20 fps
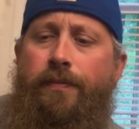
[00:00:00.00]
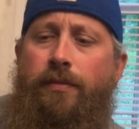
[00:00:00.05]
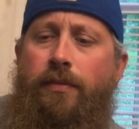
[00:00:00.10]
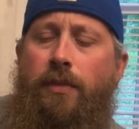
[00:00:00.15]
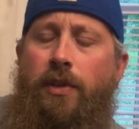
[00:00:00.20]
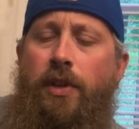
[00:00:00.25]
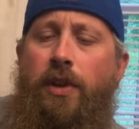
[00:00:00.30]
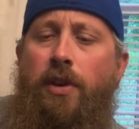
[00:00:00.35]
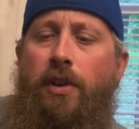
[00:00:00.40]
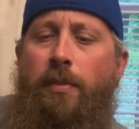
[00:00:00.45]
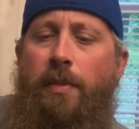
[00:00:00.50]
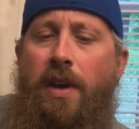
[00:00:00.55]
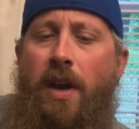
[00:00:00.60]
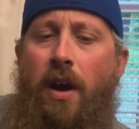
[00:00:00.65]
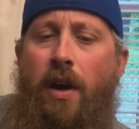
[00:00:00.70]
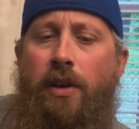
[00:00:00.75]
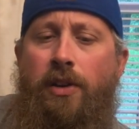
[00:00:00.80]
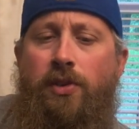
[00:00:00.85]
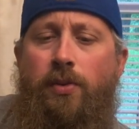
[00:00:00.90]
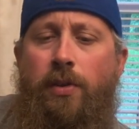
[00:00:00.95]
To be
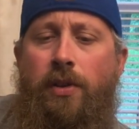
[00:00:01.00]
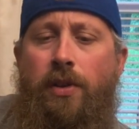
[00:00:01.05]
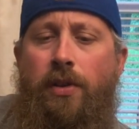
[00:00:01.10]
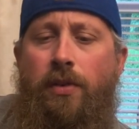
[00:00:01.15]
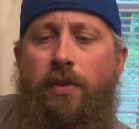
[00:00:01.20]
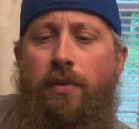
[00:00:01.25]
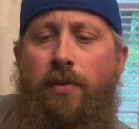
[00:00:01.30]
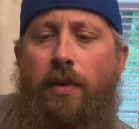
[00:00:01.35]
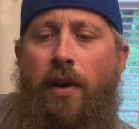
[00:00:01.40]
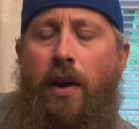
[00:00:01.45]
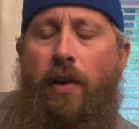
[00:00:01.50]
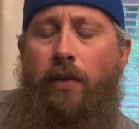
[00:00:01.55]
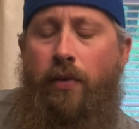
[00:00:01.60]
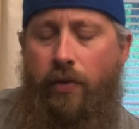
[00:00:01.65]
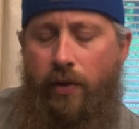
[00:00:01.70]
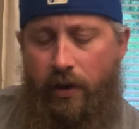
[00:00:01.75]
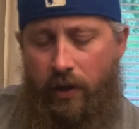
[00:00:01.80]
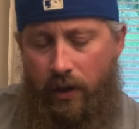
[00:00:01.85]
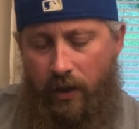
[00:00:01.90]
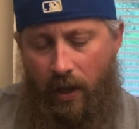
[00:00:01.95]
honest with you, I
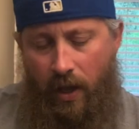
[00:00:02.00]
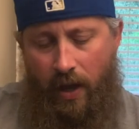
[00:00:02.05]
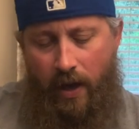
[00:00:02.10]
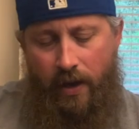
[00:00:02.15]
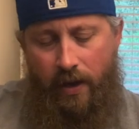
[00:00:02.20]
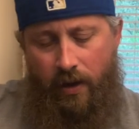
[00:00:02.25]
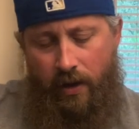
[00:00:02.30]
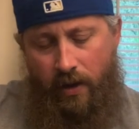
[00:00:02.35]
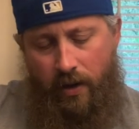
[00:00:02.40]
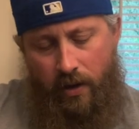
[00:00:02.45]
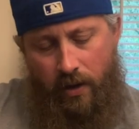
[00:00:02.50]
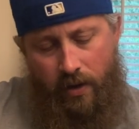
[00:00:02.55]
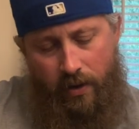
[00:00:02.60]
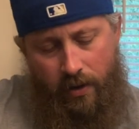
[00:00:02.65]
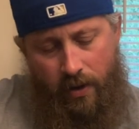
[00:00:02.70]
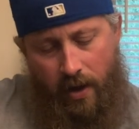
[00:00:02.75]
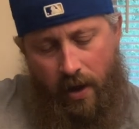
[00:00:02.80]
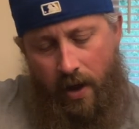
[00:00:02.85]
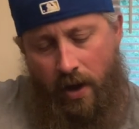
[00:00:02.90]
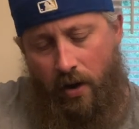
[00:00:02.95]
really like
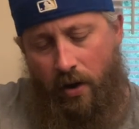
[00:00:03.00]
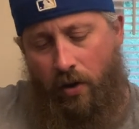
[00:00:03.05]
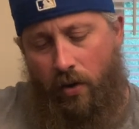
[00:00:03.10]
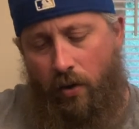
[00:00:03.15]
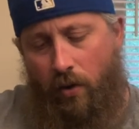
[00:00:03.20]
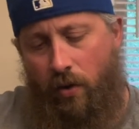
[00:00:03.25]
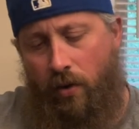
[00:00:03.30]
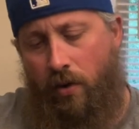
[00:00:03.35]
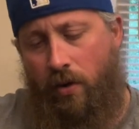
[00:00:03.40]
how